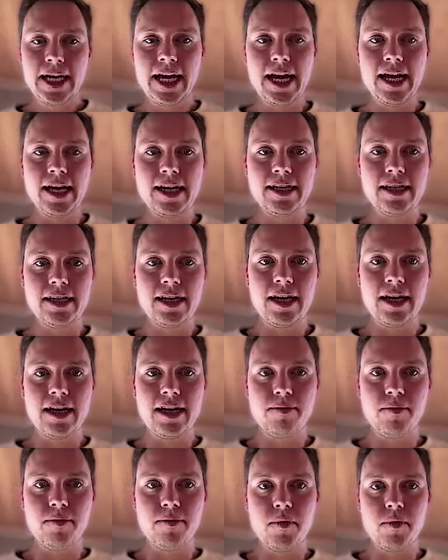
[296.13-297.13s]
And
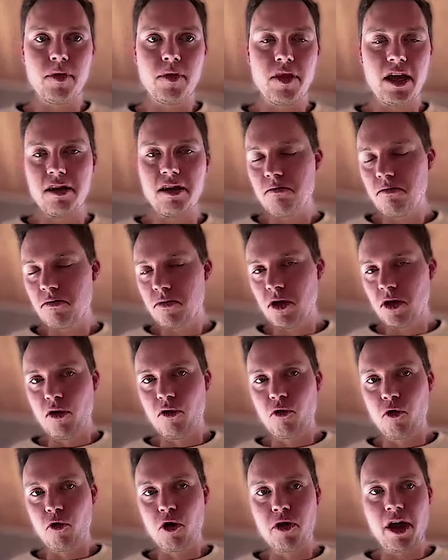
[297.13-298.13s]

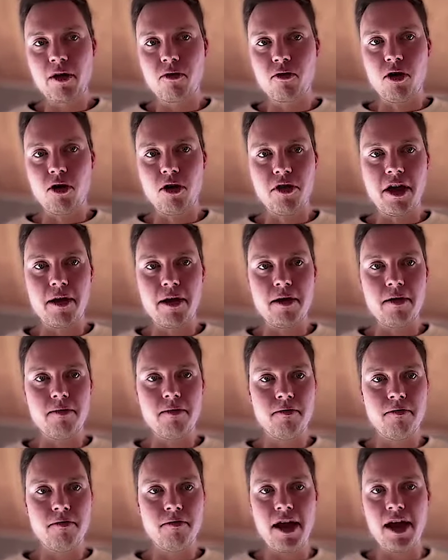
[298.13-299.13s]
then, for that role, they
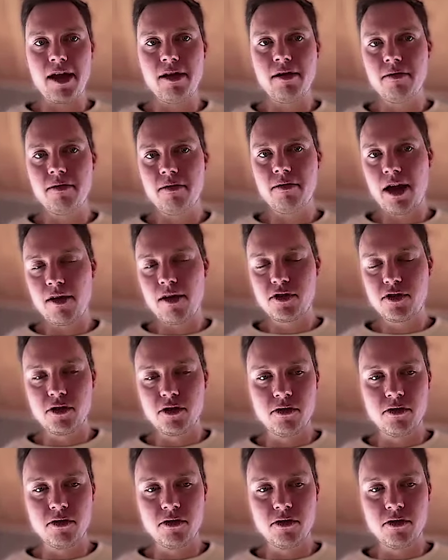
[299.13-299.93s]
may have